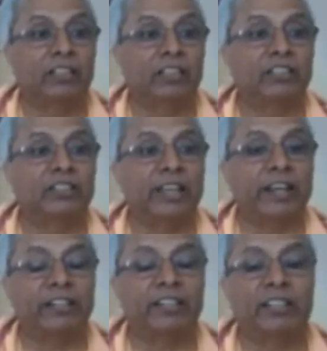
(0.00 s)
It is
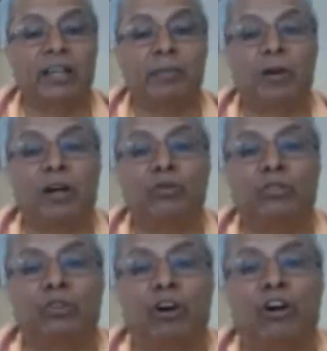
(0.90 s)
narrating about
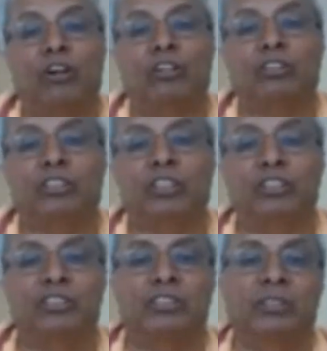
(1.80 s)
all
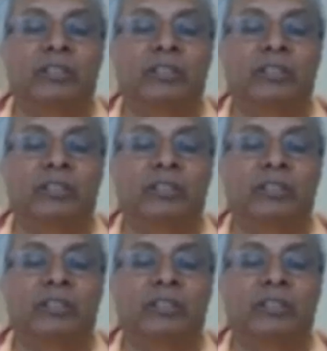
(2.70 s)
these